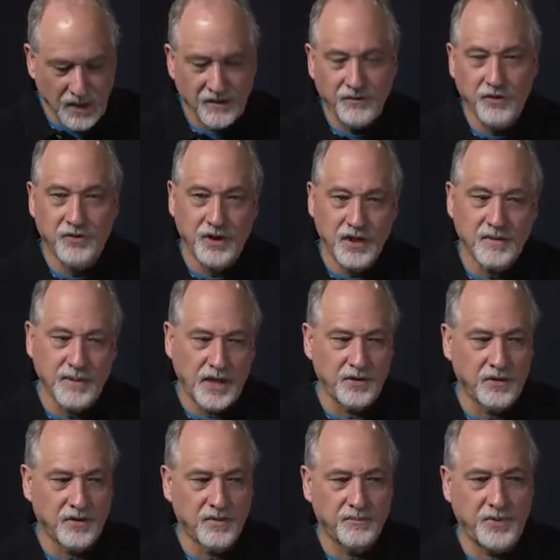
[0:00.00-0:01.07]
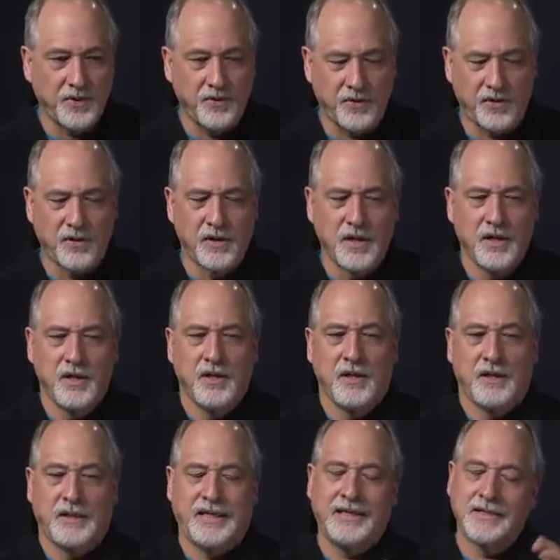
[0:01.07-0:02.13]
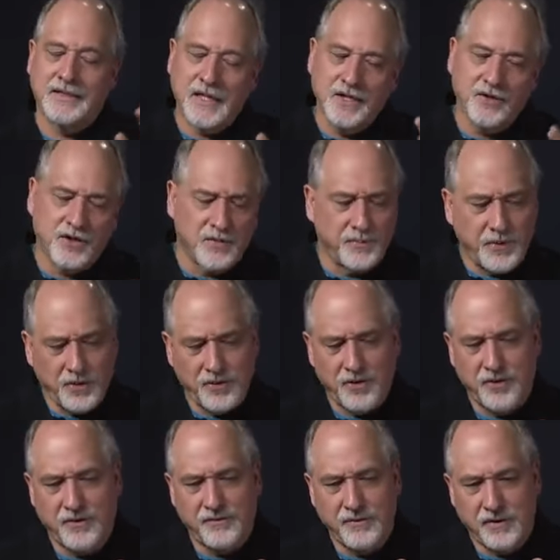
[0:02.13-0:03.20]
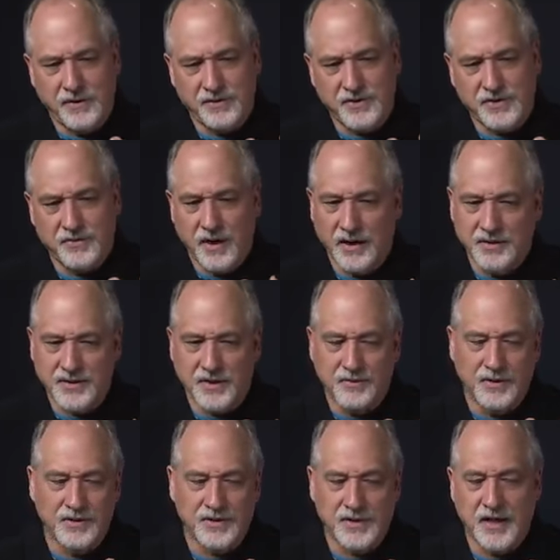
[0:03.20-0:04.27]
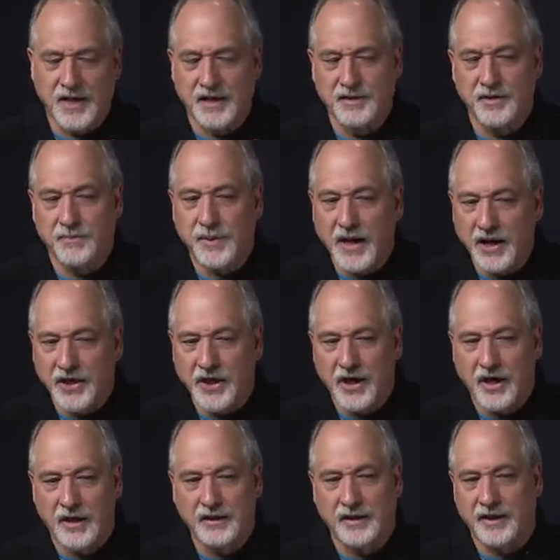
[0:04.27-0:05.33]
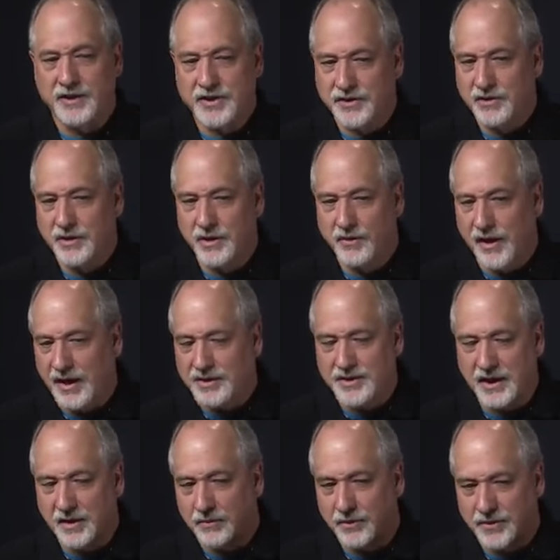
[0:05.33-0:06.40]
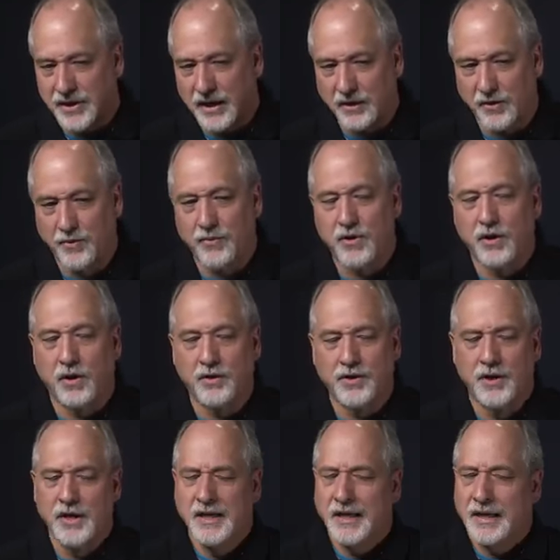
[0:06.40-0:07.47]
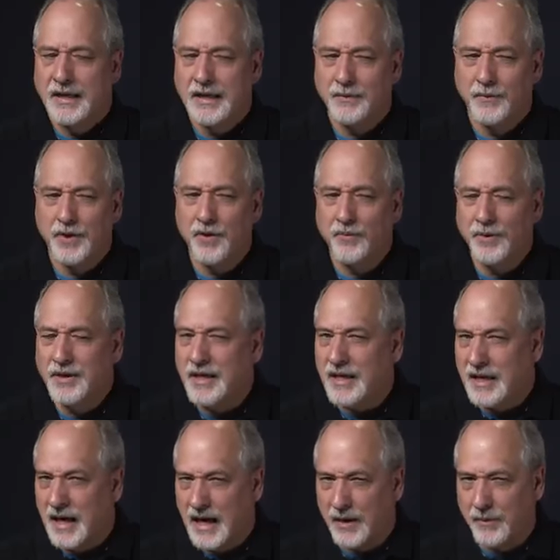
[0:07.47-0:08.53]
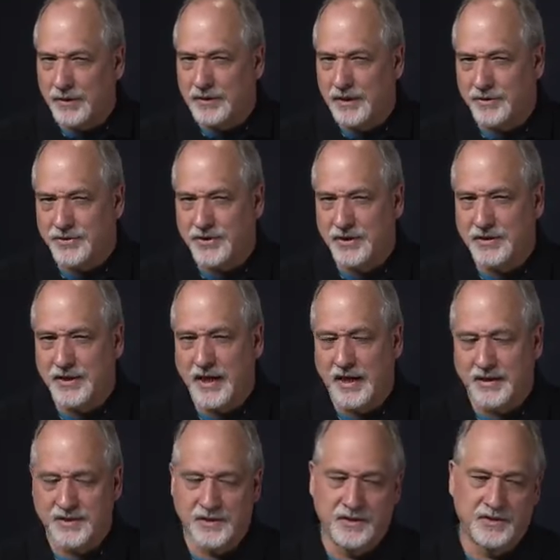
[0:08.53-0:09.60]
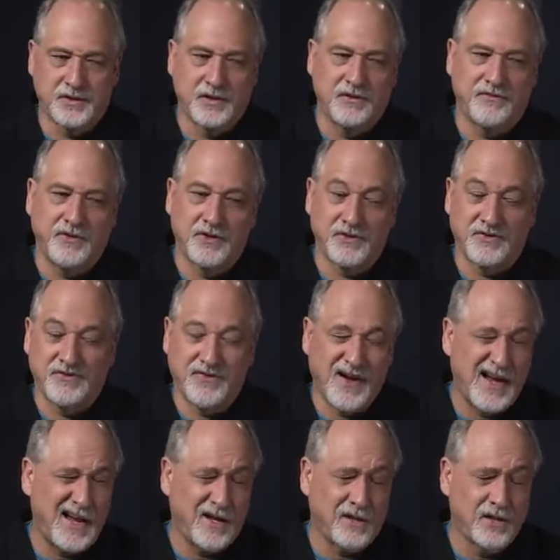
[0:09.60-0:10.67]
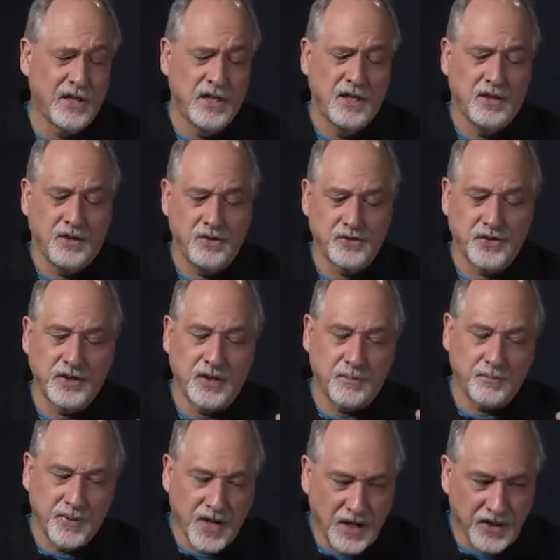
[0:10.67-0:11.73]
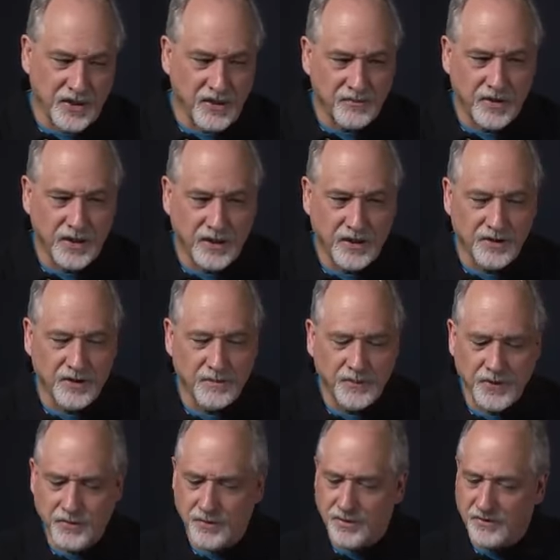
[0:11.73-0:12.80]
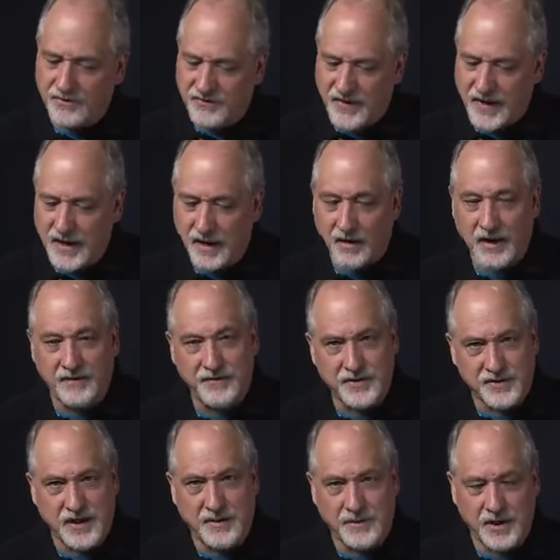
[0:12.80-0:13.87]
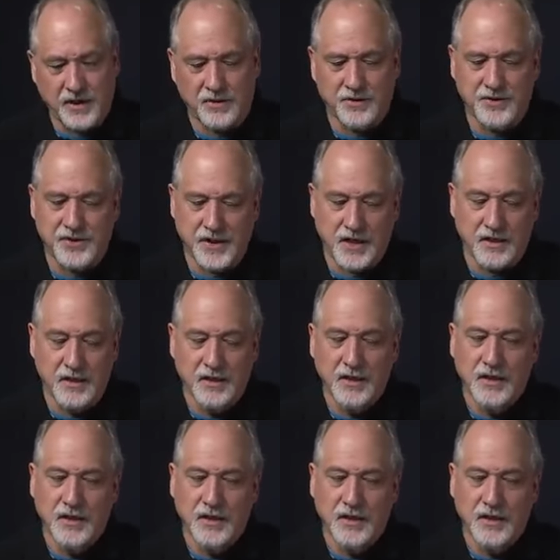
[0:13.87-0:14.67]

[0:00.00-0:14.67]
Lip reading: if you think about your computer, inside your computer, the strings that are inside your Python, like x equals hello world, we don't really care what their syntax is. And if there's a file, usually the Python running on the computer and the file have the same character set.